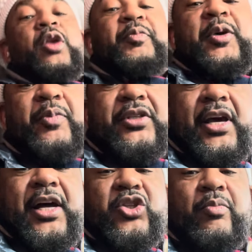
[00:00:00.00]
people say
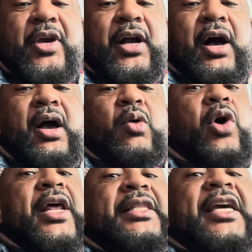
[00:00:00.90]
in Jamaica,
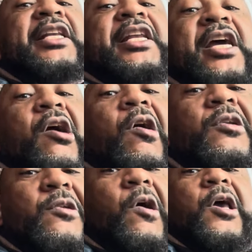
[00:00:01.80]
when anything near go
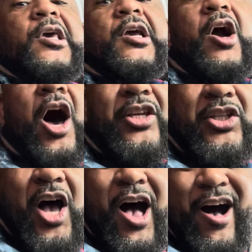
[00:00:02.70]
so, it go
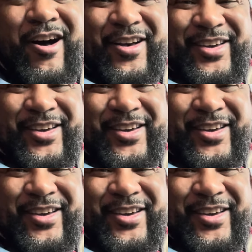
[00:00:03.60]
so.